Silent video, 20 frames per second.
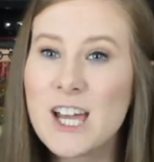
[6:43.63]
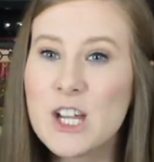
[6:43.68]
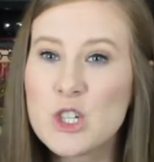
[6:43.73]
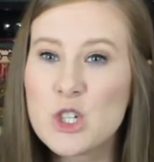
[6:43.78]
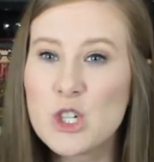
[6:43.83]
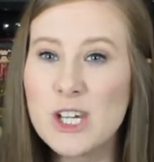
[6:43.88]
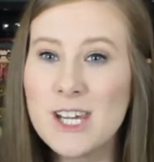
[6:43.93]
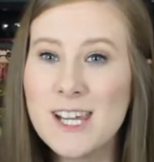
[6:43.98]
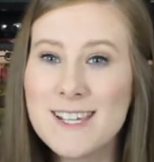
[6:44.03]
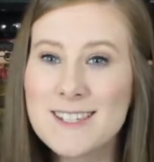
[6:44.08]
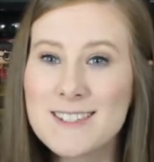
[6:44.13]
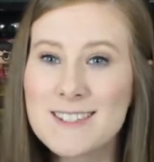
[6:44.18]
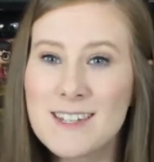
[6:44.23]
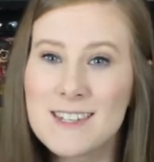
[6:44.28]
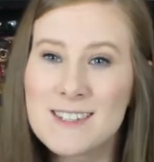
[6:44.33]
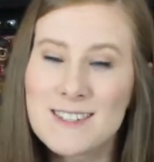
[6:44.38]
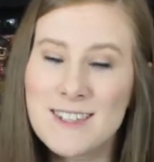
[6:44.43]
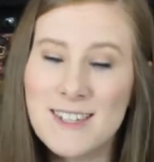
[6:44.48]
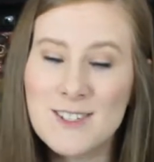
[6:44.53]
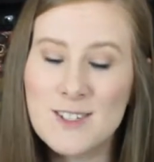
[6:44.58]
and she is
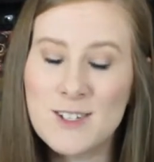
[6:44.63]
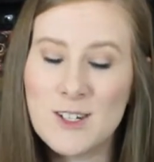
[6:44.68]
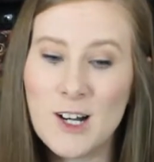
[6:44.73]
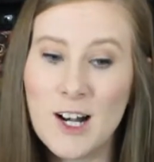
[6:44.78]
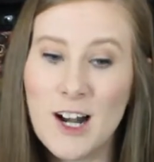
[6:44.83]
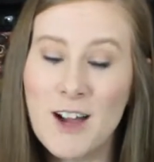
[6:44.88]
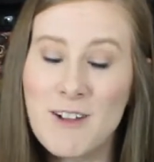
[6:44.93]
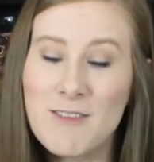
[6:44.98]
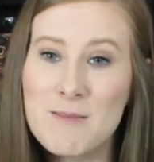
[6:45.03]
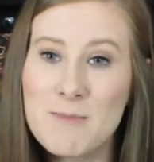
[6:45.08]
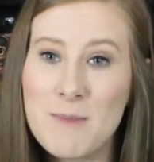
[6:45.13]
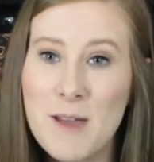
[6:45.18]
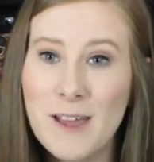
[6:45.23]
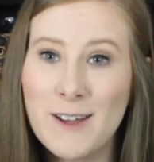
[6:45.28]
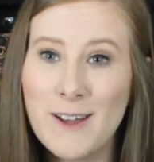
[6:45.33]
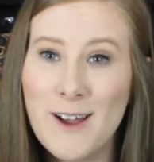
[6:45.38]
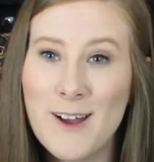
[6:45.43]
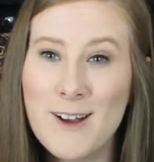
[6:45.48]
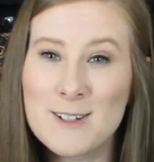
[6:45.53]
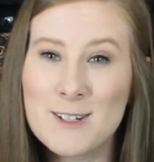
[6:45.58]
the sister of the
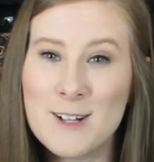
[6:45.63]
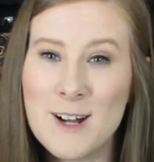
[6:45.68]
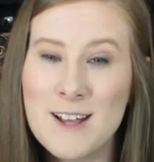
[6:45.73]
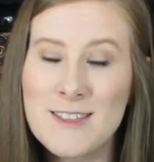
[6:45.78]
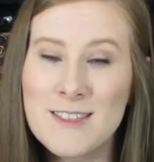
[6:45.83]
main character